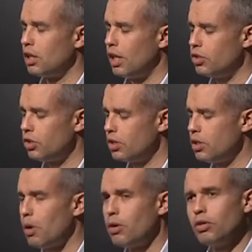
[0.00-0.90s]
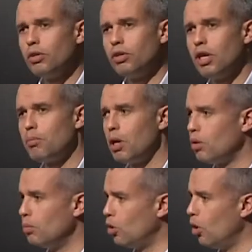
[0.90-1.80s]
of the ledger, it's about looking a bit
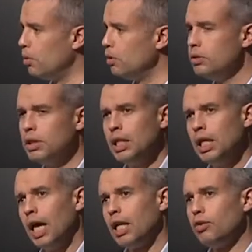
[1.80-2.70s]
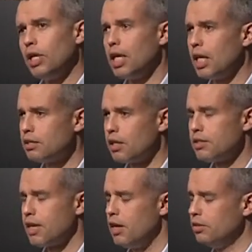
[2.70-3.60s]
global and looking gigaton
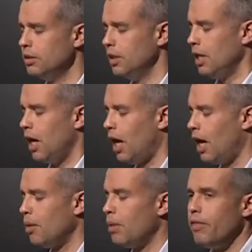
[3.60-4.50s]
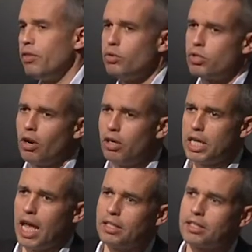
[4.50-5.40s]
scale. Um, and those that aren't
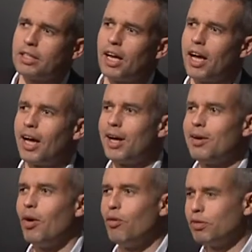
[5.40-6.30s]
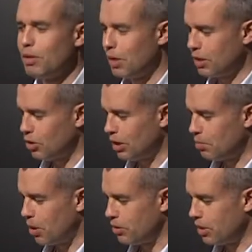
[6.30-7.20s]
yet, uh, hopefully we can chat
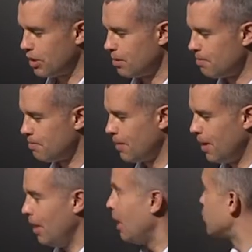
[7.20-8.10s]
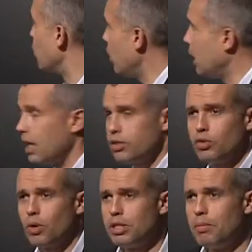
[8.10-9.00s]
about it. So in less than
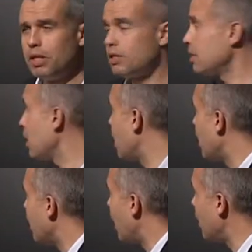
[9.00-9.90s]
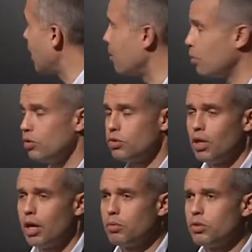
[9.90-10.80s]
20 minutes, uh, I, am going to,
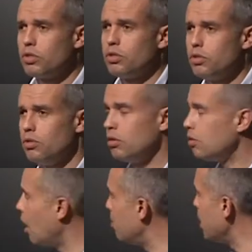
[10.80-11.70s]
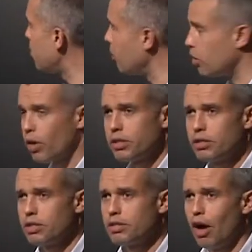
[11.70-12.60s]
I'm going to do a bit about the
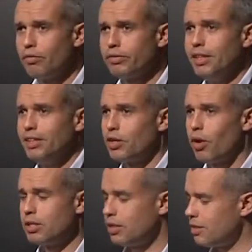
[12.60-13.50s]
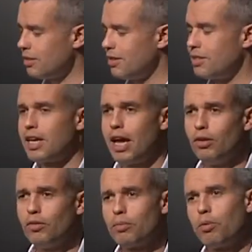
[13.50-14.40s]
crisis itself, the crisis, the
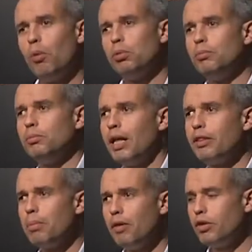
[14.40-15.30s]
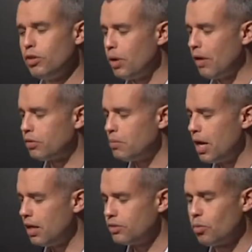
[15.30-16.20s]
scale of the problem, and the pivot that we have to
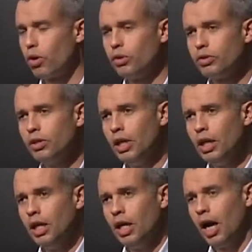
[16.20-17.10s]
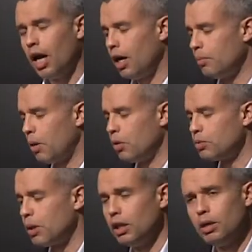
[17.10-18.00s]
make as a world. Um, I want to
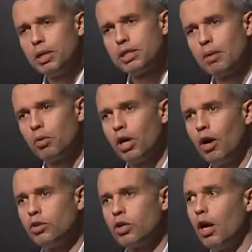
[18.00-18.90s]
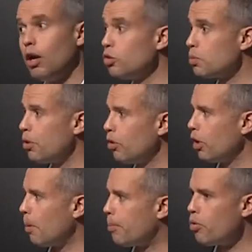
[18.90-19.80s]
spend a little bit of time on an
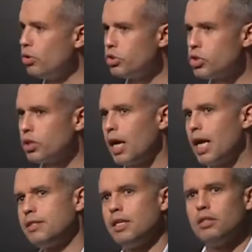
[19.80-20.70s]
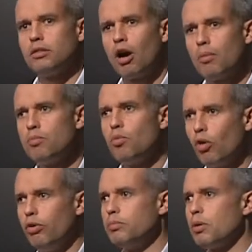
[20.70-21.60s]
entrepreneurial approach, as in Carbon
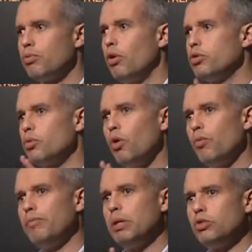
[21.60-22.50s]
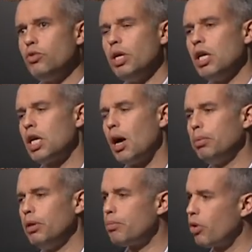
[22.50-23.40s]
War Room's approach and what we've been doing in a
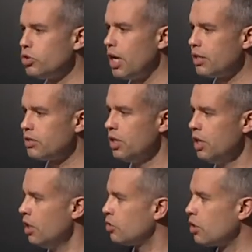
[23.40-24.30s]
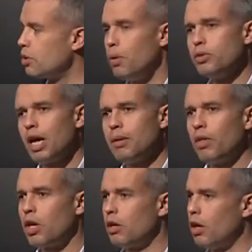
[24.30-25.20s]
couple of projects. So I suppose I'm
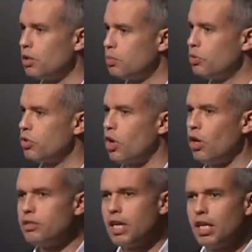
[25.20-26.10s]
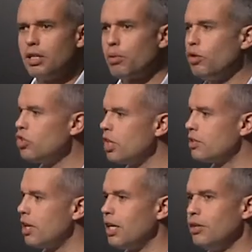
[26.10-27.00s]
the, I suppose the content and the project
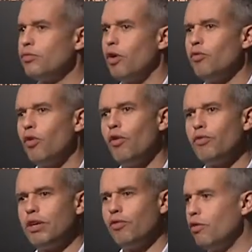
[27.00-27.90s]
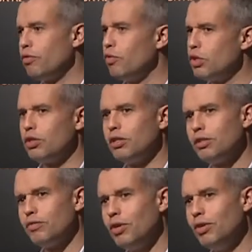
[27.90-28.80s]
side of, of, of, the, of the Richard
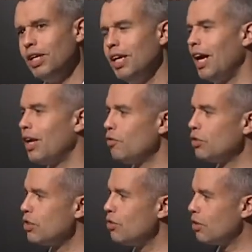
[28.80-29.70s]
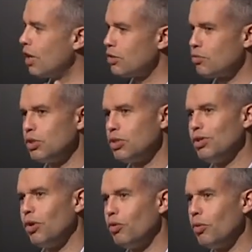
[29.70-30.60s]
interview. And obviously you can ask
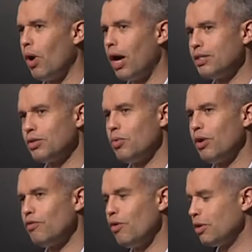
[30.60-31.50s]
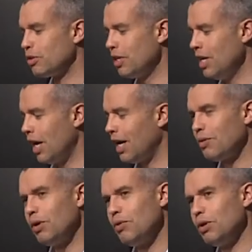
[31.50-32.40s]
Richard all the whys and wherefores
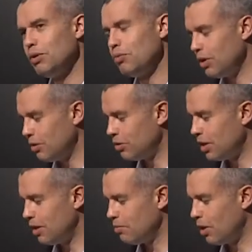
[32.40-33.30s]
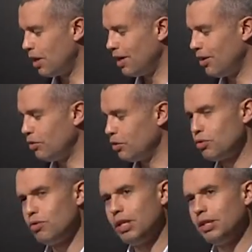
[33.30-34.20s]
uh, when, when, you, when you see him uh, on the
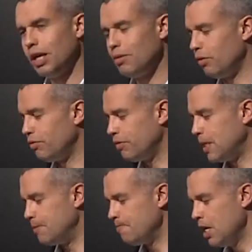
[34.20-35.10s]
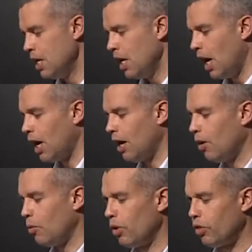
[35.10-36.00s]
screen at 1.15,
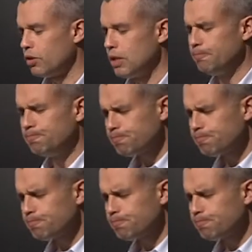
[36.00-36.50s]
uh, 1.30.